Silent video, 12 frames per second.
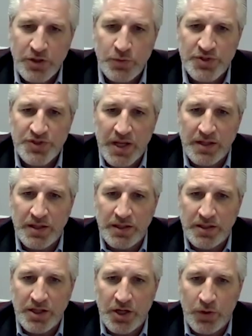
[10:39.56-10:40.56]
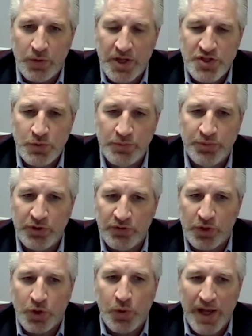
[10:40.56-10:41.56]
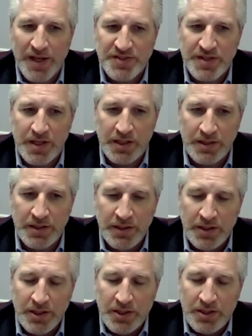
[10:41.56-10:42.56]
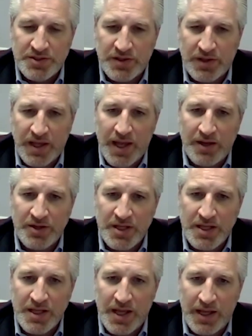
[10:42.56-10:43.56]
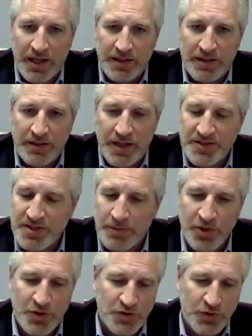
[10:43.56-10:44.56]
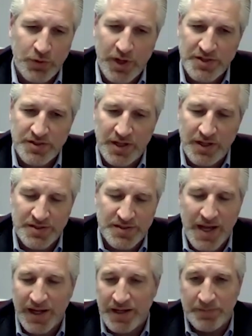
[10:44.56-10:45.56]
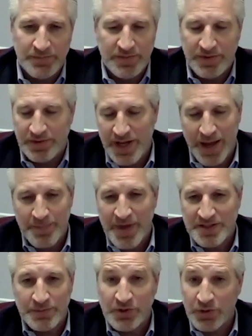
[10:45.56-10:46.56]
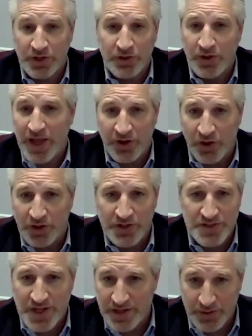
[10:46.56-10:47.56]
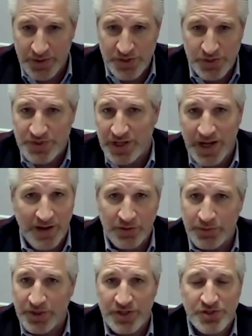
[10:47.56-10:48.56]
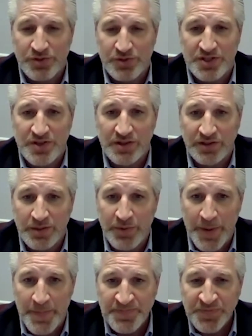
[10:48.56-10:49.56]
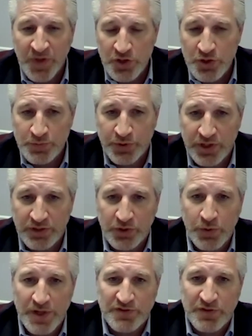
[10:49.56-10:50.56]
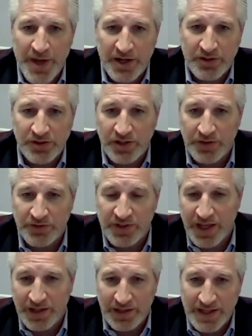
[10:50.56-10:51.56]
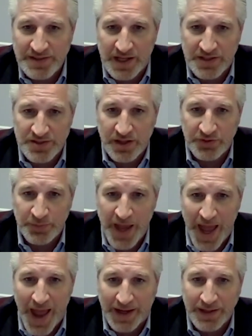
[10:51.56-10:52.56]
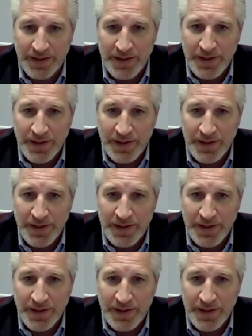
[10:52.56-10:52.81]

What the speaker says: you were saying that, as you would put requests in to the county and some of those requests, and it's not meant to be critical at all, because I know, as you said, everybody's stretched thinly, but you'd put in requests for medical gloves and get latex gloves back,